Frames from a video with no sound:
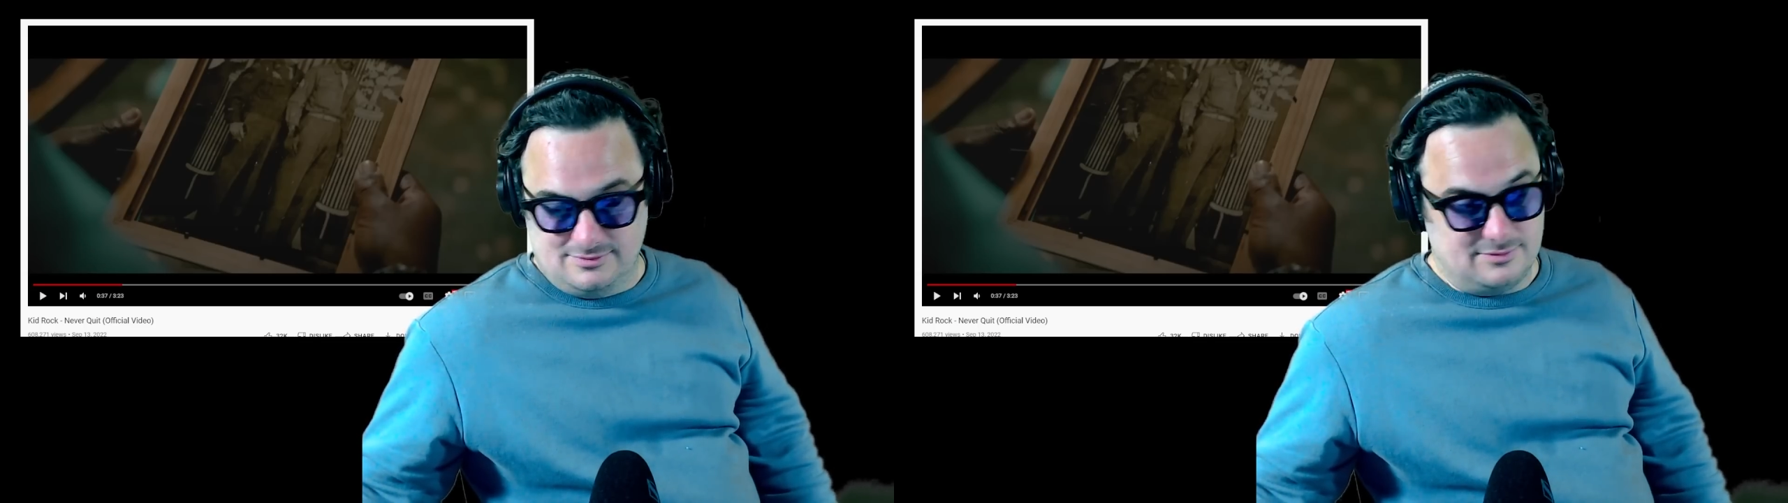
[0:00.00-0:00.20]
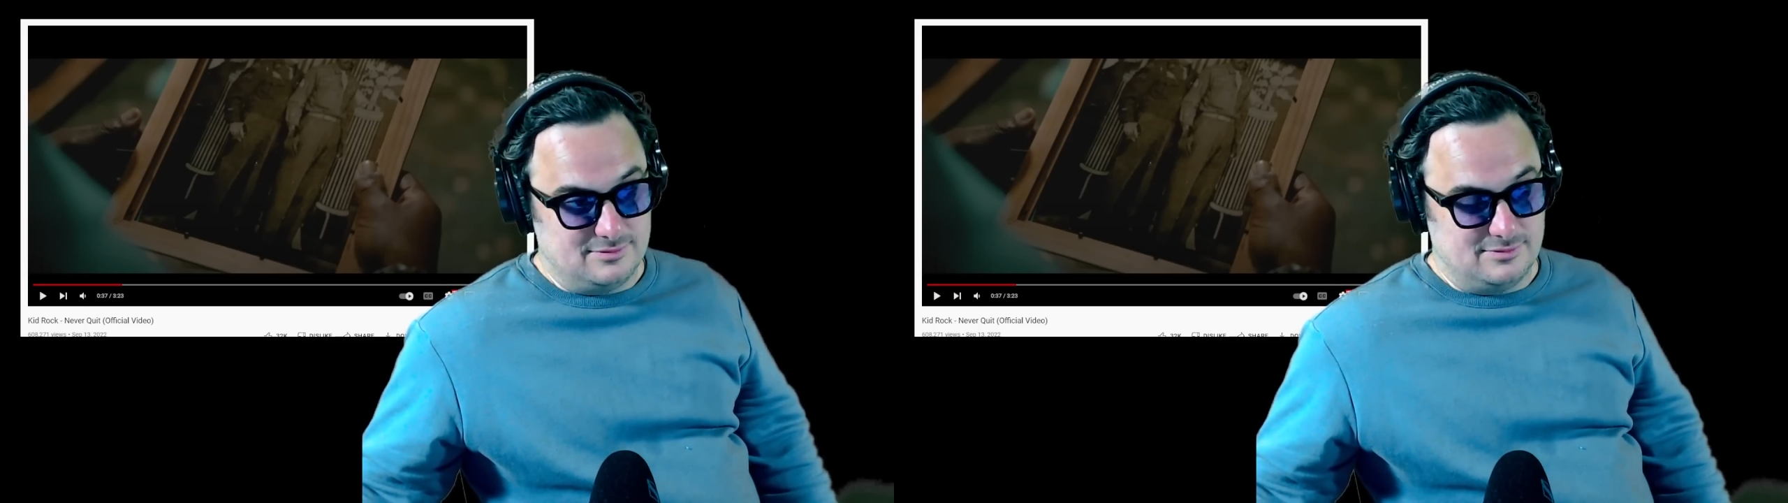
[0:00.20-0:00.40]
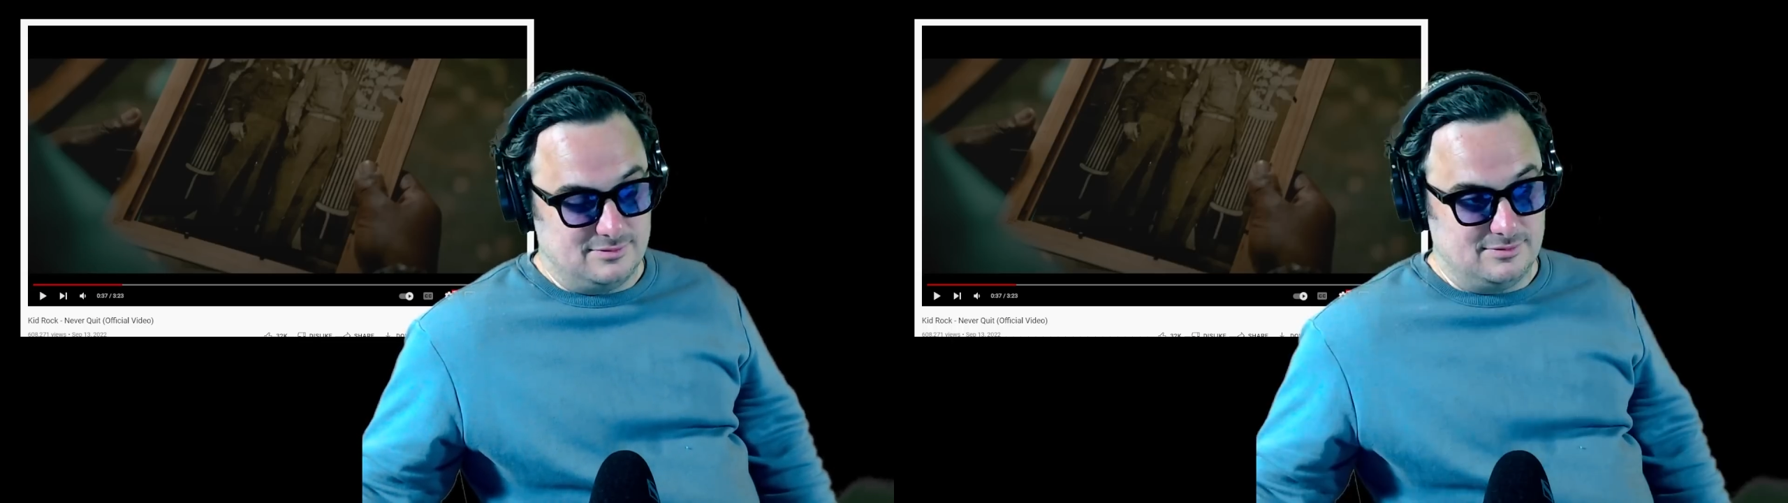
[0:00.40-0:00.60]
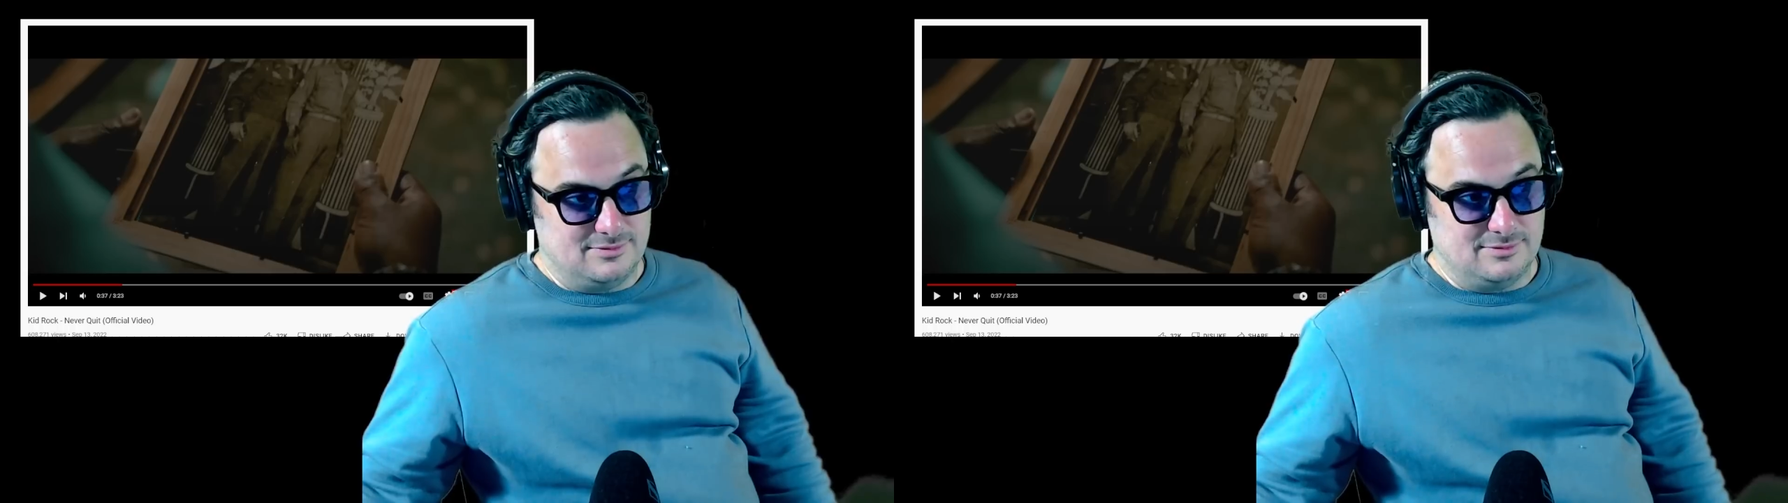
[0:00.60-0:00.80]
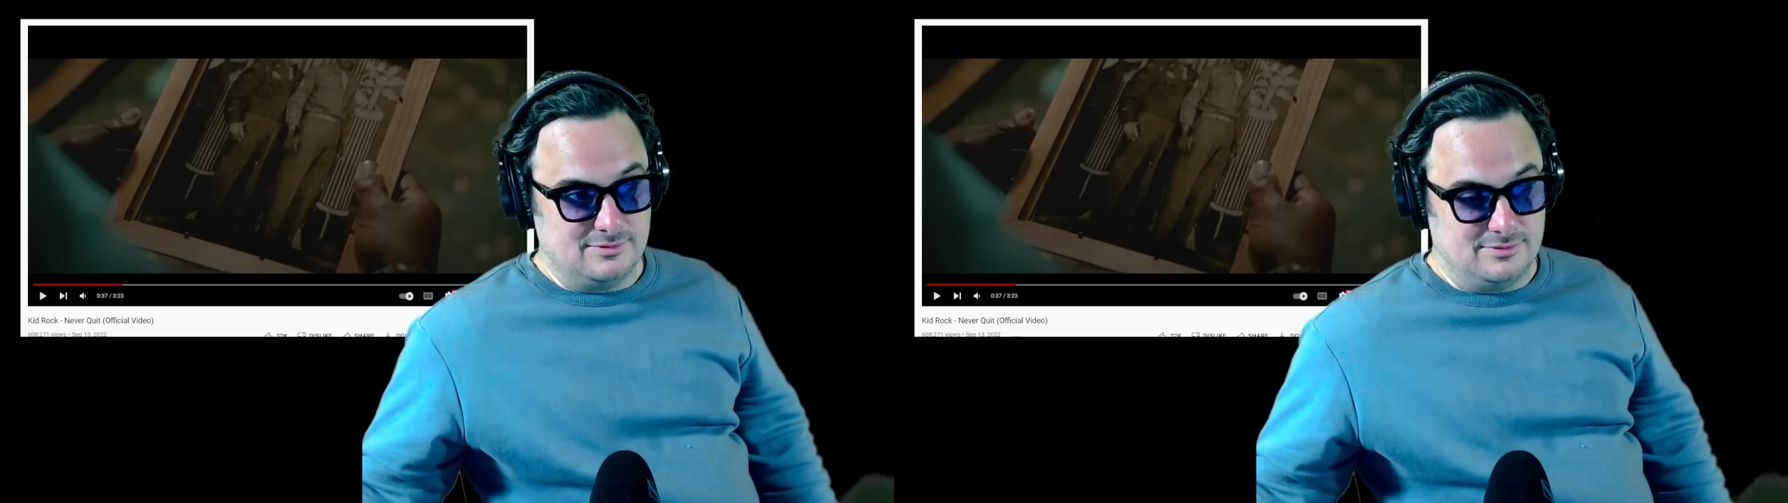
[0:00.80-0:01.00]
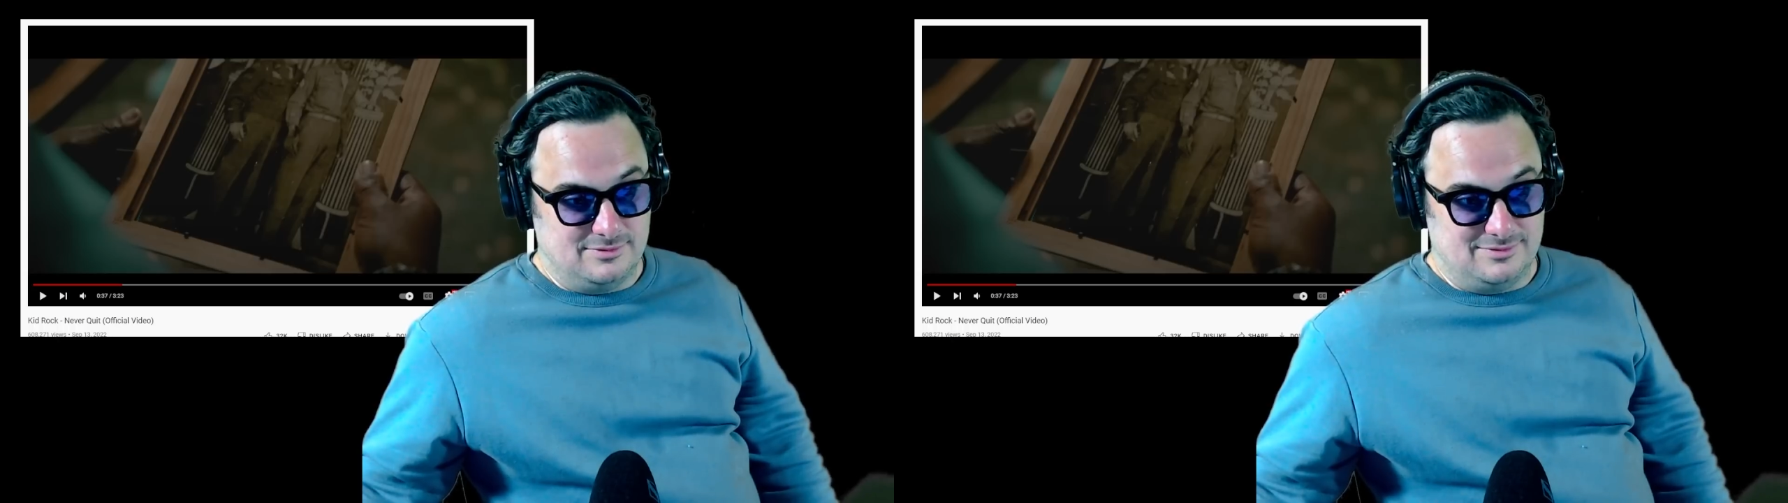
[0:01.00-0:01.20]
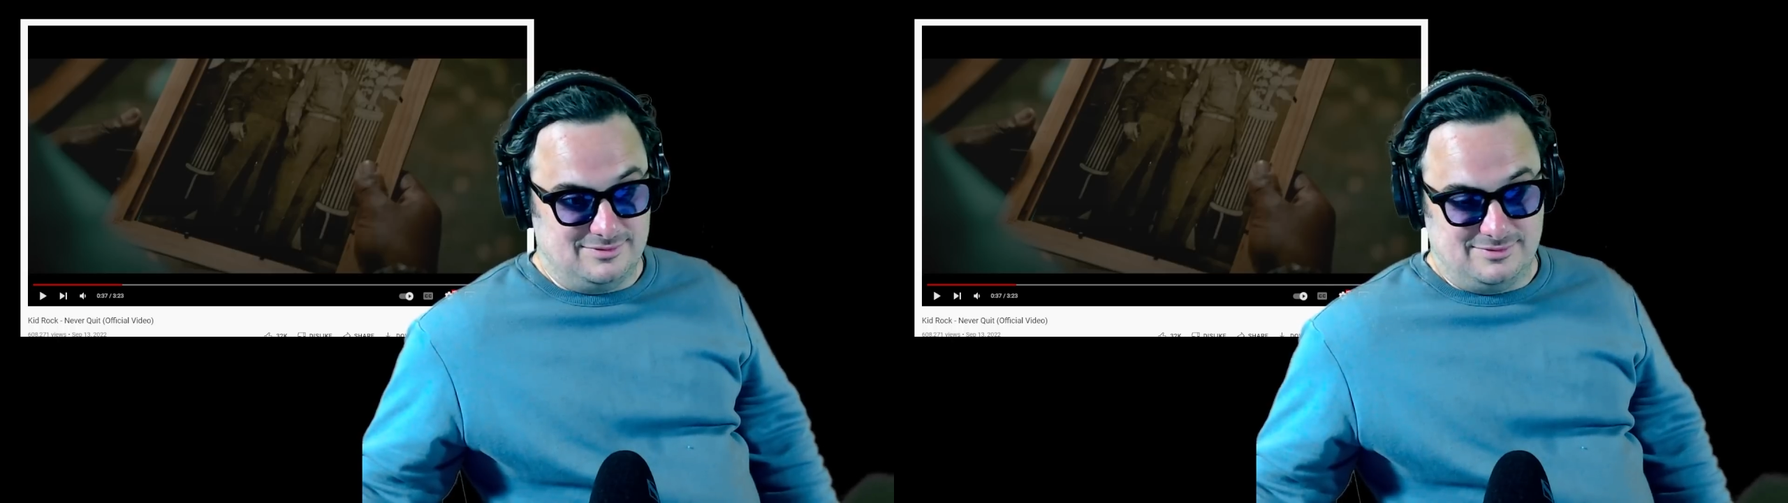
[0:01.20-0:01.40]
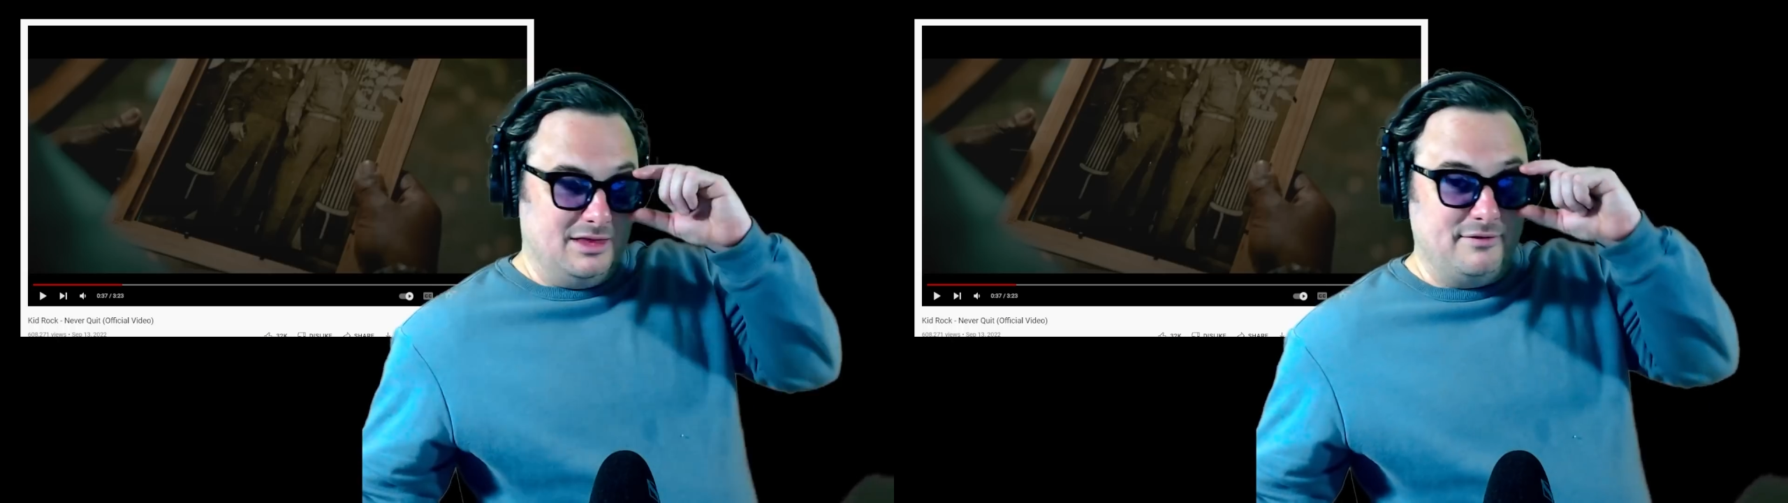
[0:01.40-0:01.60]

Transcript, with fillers: That's in the Bible.